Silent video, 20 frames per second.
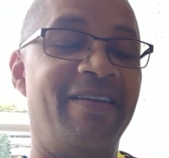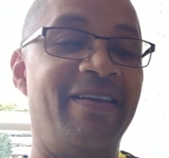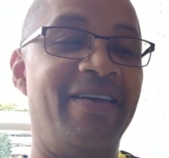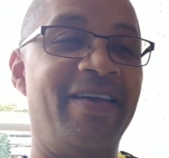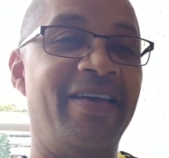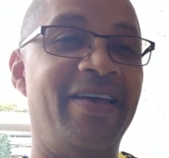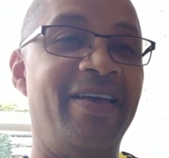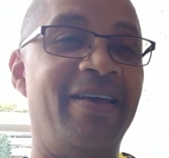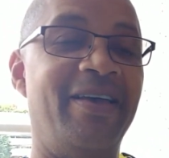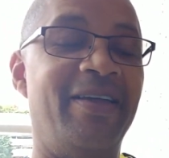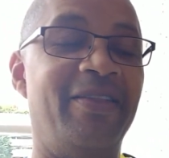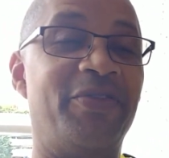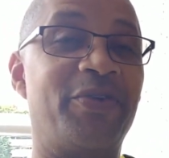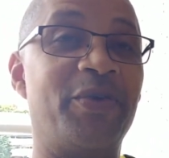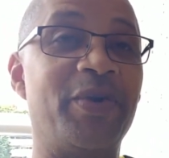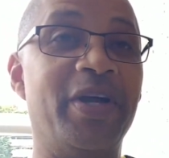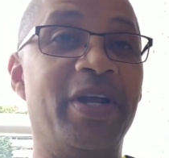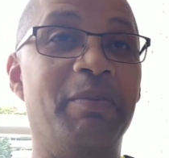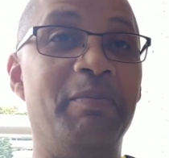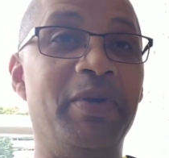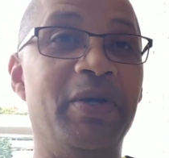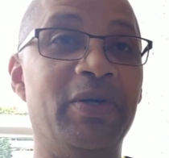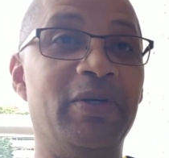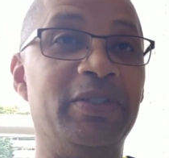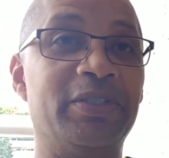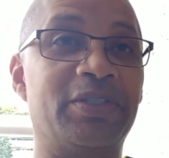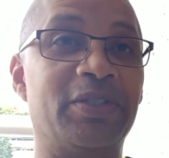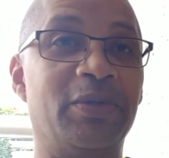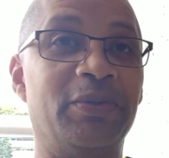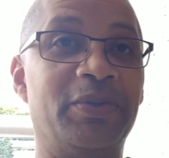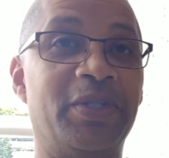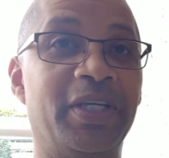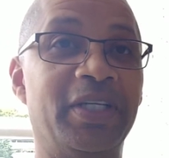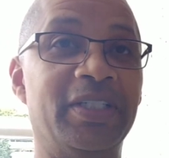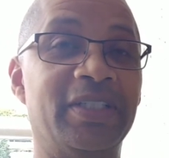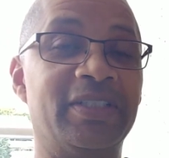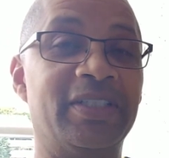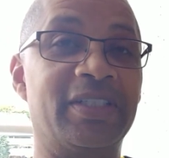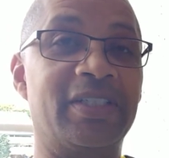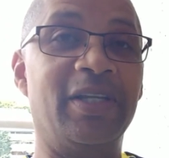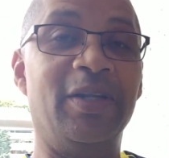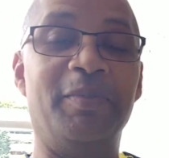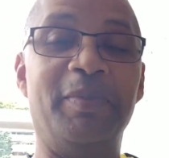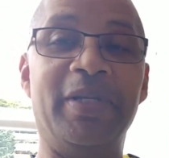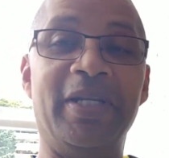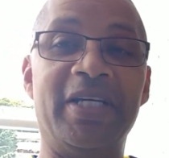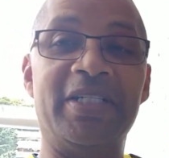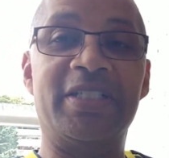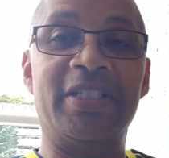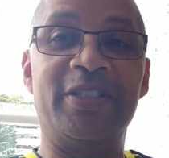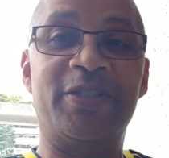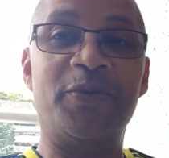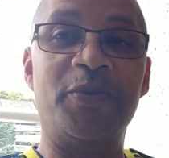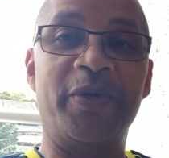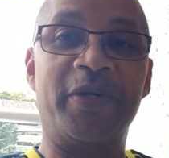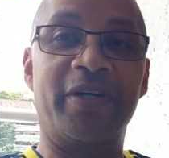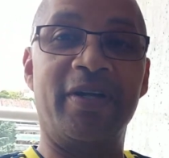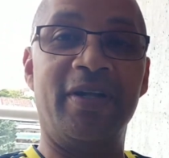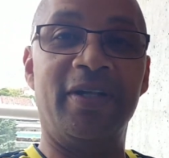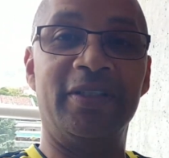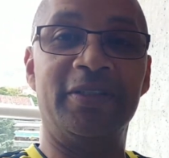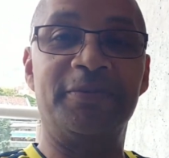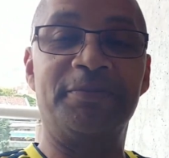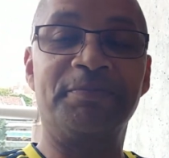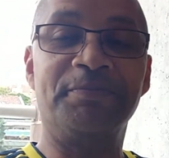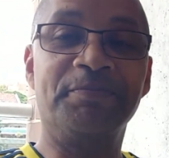And 300 mil, so think it's just a little bit less than $200.